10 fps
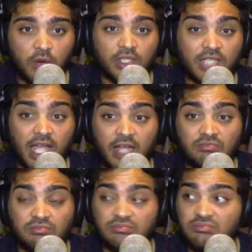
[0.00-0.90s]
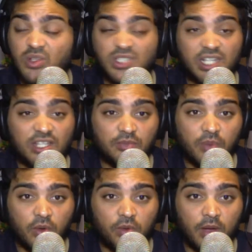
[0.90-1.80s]
and most lethal
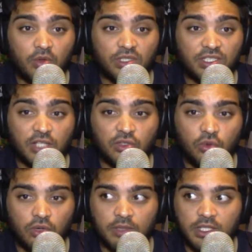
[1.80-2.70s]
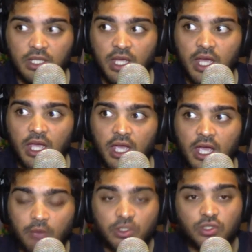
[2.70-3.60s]
bowlers in that tournament.
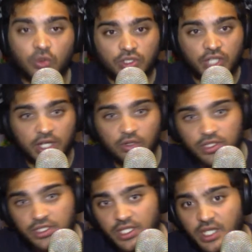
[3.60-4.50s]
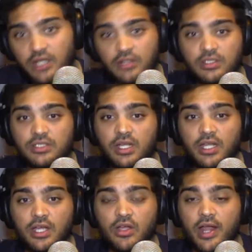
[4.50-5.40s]
And we saw Gerald Kutsia's career
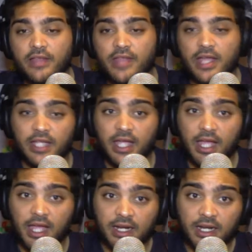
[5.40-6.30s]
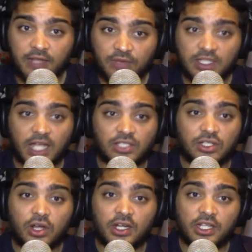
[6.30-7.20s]
go like that. And Lifan Tanzi
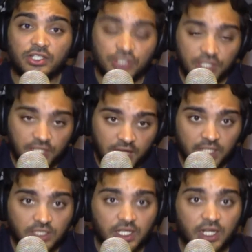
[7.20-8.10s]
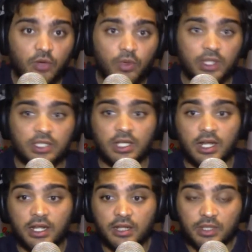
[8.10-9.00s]
got an injury and his career went a
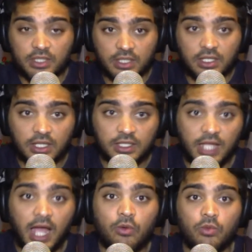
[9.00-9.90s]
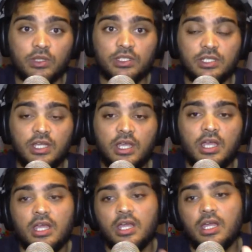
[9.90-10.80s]
little bit downwards.
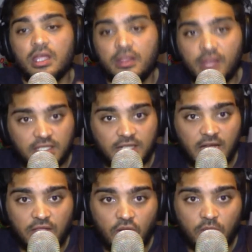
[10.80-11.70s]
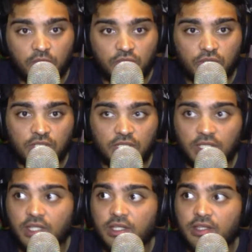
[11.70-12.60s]
That's another opportunity
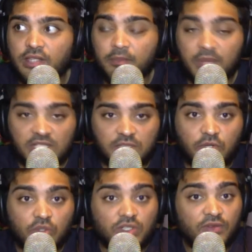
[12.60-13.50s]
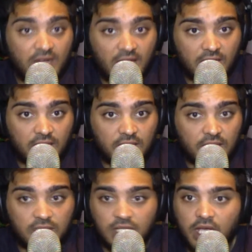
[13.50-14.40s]
that missed because of luck.
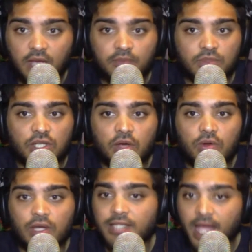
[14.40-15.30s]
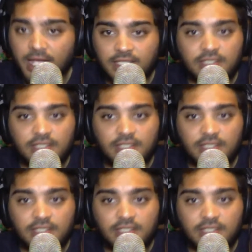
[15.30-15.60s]
So that